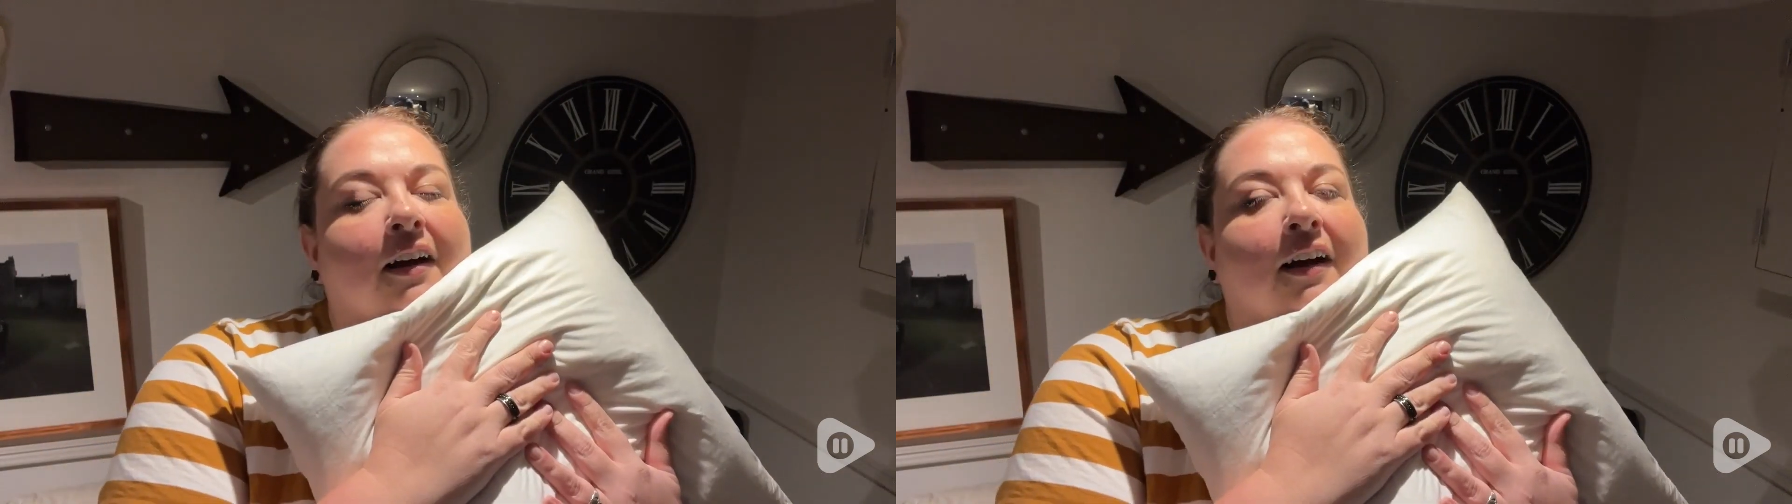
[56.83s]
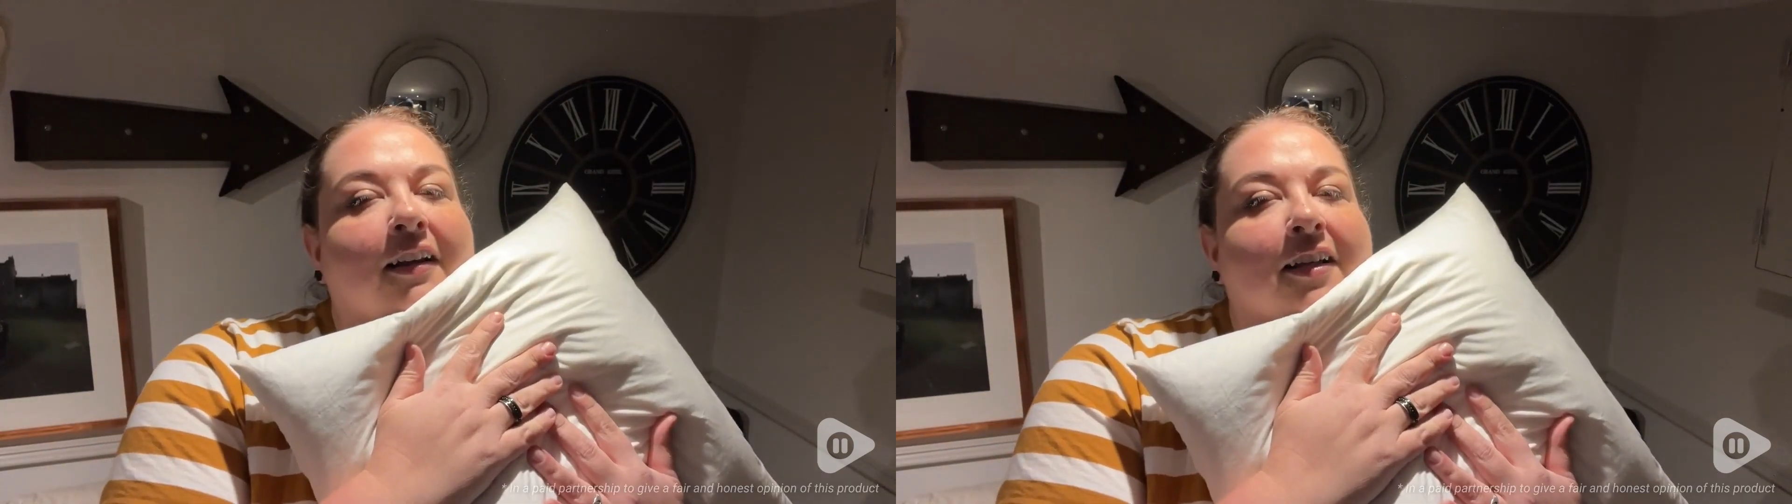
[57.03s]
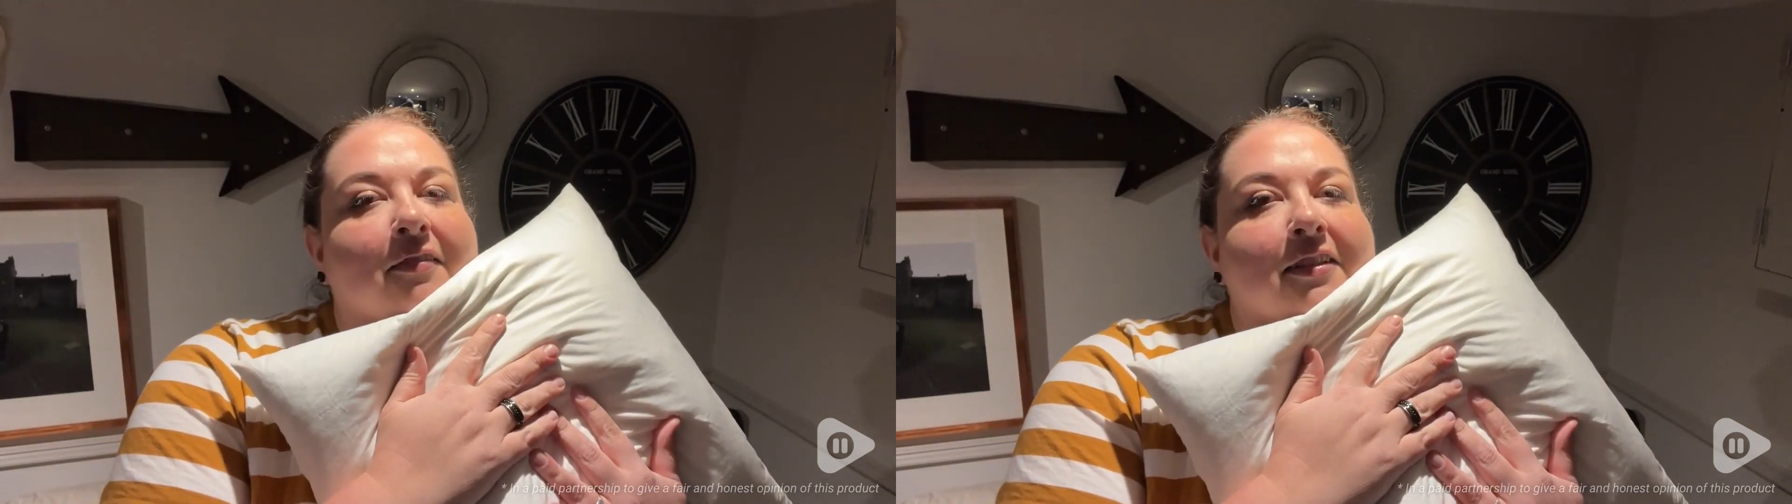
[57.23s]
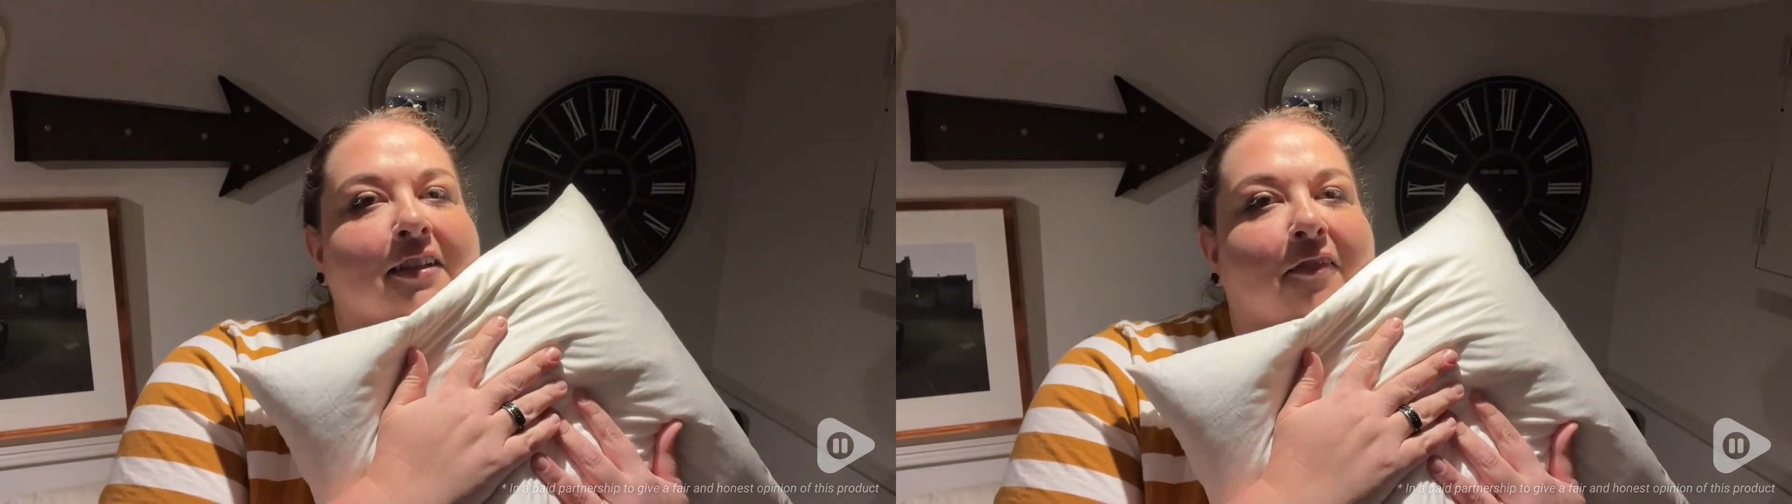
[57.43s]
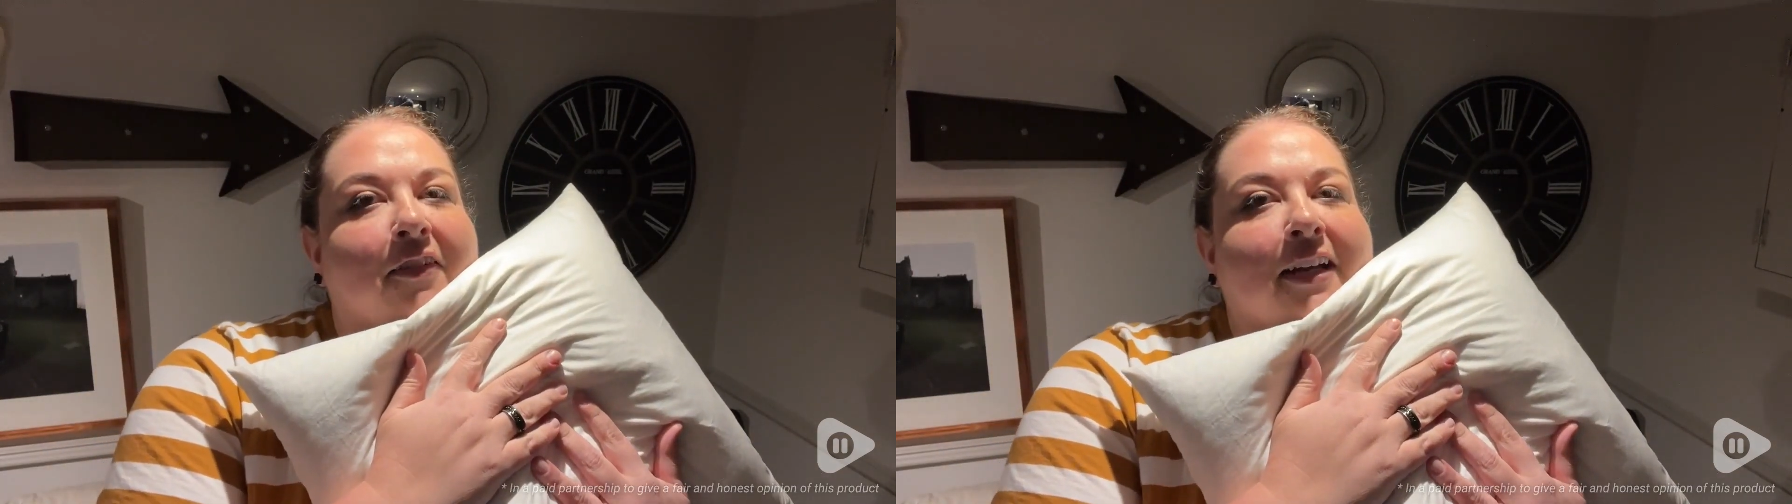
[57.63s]
I love this
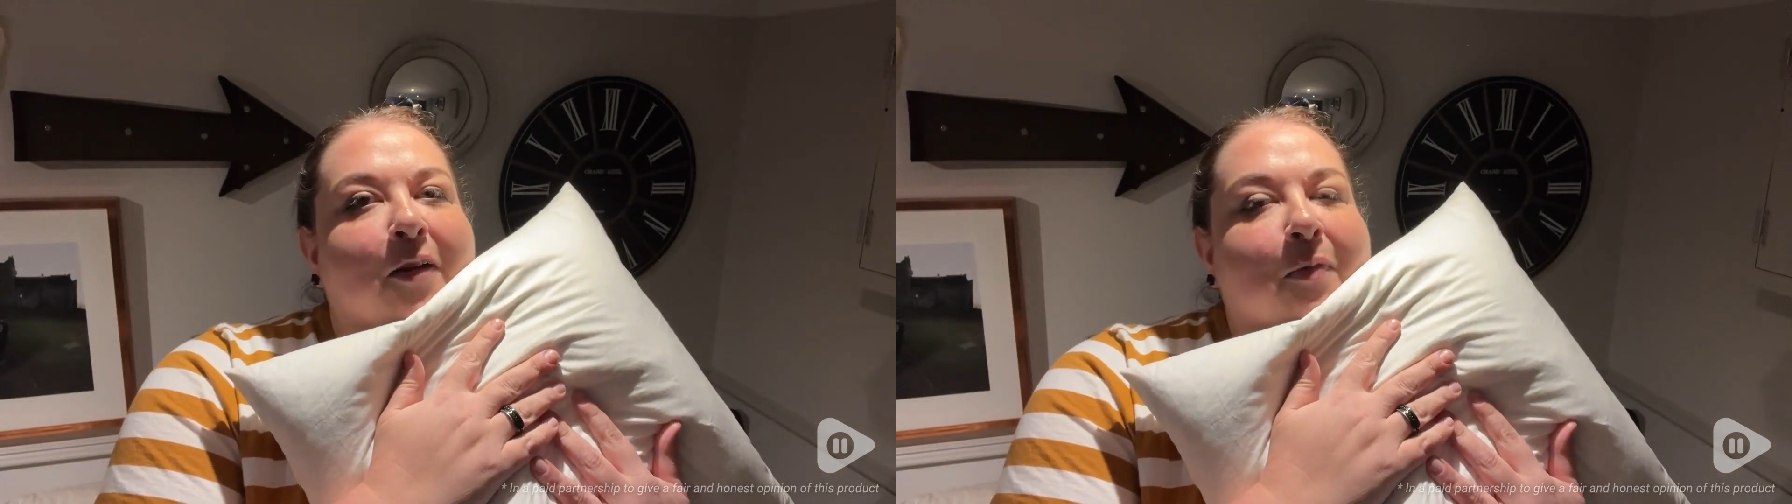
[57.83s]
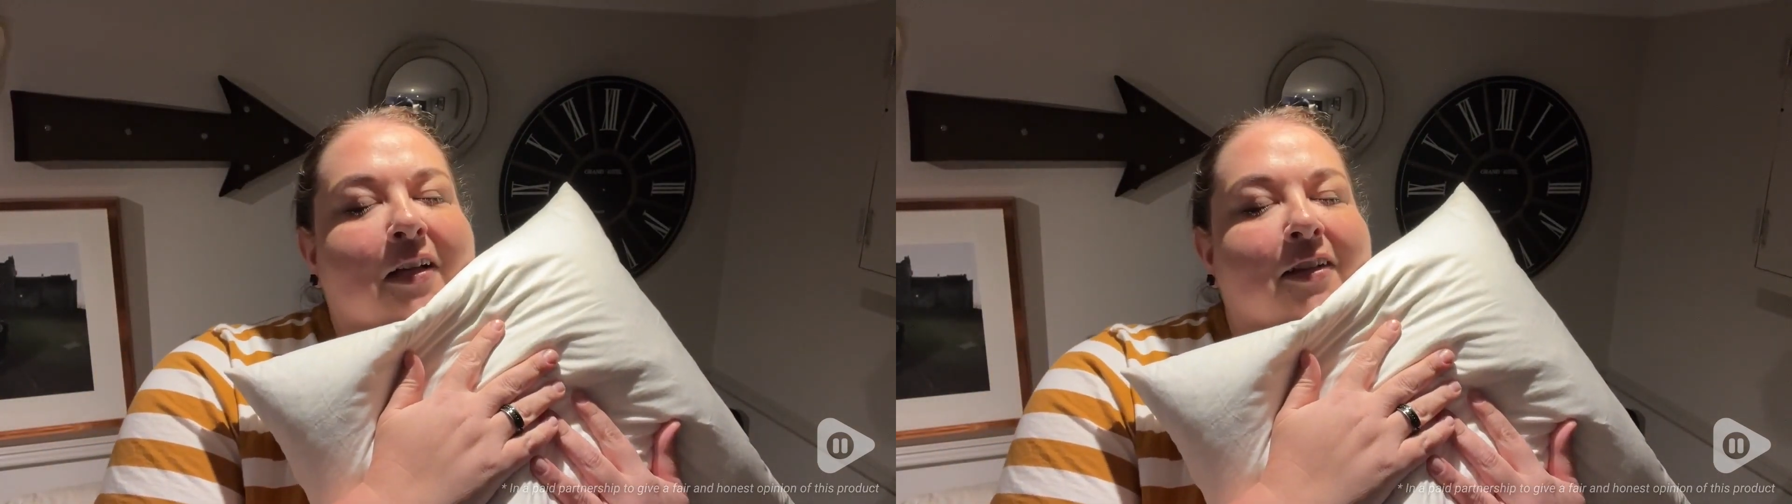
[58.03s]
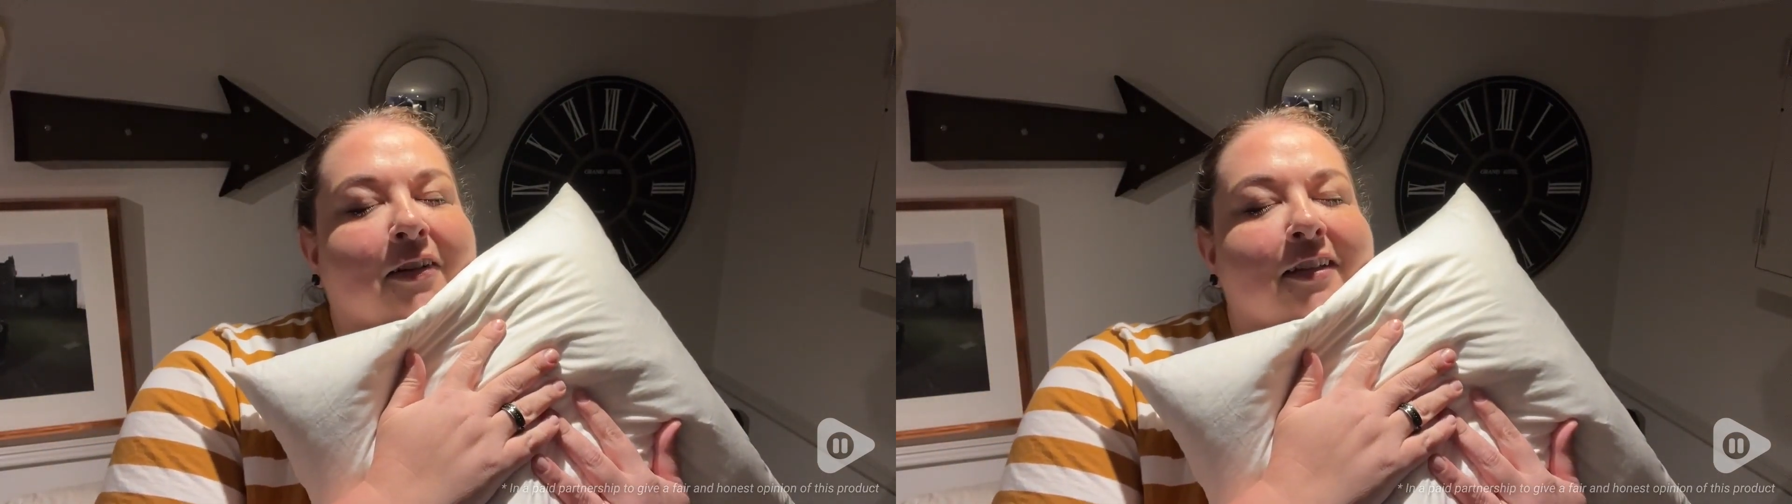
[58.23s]
ComfyDown pillow